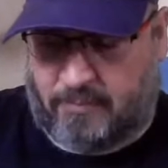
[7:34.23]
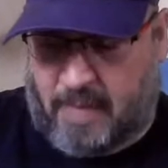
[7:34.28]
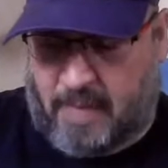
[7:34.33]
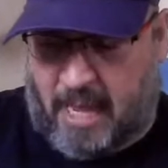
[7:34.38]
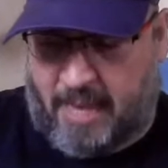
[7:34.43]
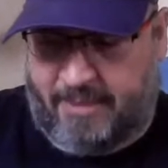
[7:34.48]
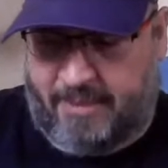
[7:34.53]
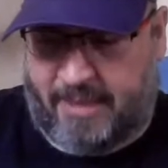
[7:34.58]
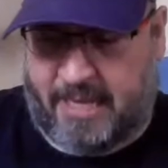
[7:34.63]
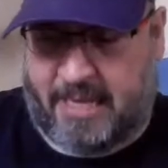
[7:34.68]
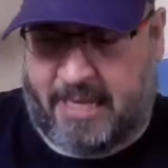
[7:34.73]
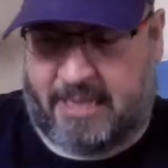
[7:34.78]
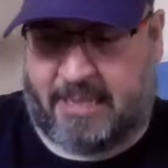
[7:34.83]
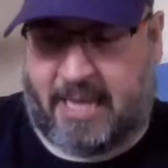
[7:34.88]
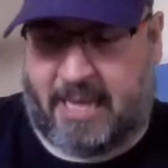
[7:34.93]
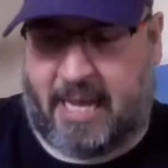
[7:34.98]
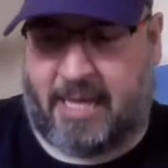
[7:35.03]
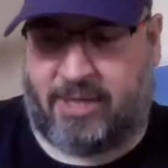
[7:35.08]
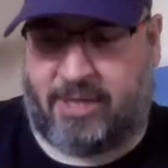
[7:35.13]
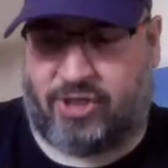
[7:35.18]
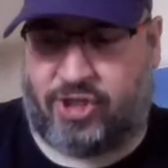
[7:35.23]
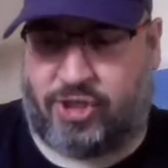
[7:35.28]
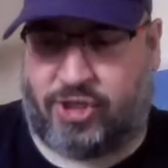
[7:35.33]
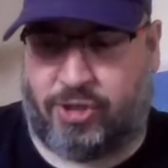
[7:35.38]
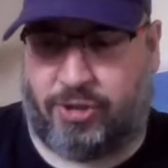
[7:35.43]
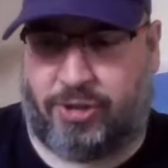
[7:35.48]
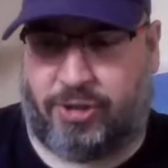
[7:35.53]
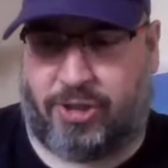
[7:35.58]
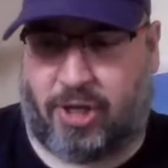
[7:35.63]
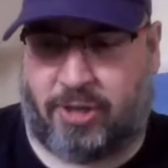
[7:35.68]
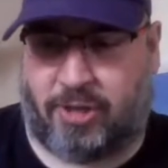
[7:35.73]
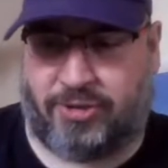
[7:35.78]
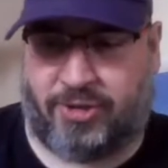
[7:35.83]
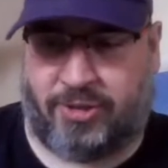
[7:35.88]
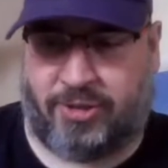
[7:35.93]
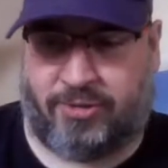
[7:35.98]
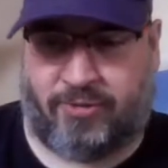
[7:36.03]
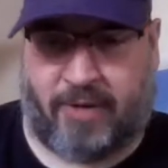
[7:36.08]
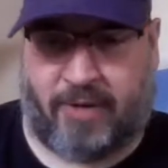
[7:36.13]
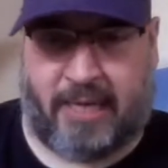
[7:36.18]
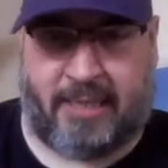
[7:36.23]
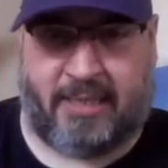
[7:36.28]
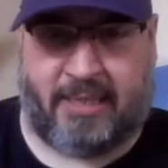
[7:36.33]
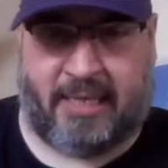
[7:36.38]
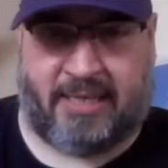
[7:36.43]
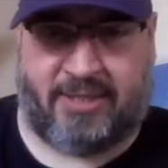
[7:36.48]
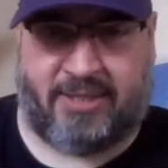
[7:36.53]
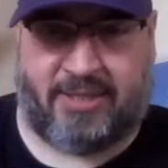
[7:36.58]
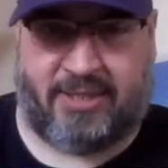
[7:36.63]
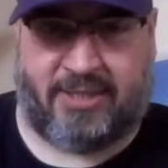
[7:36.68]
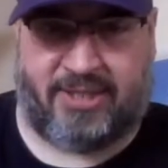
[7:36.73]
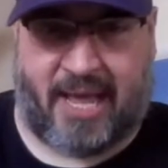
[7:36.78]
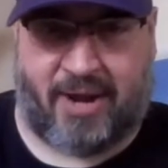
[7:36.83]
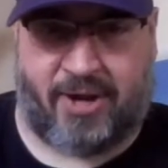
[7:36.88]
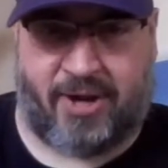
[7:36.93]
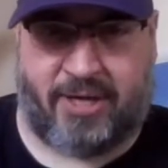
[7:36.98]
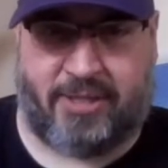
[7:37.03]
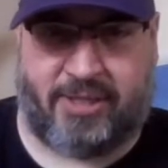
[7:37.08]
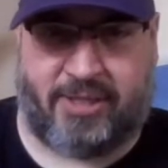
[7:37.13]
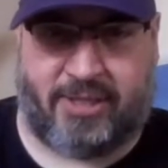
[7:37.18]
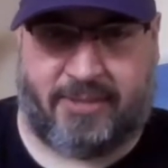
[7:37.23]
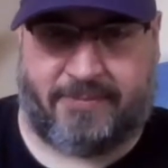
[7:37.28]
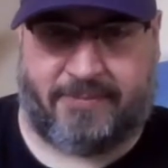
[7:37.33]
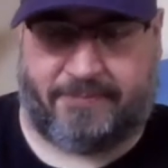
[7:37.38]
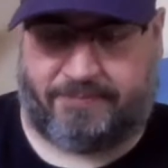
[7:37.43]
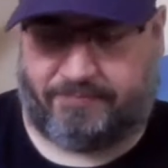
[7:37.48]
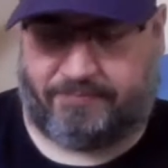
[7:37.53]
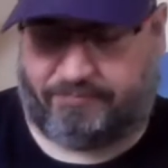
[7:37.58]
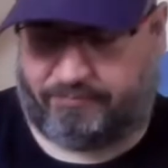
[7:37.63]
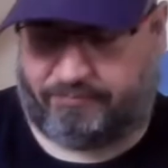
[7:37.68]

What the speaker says: I think they should concentrate in centers,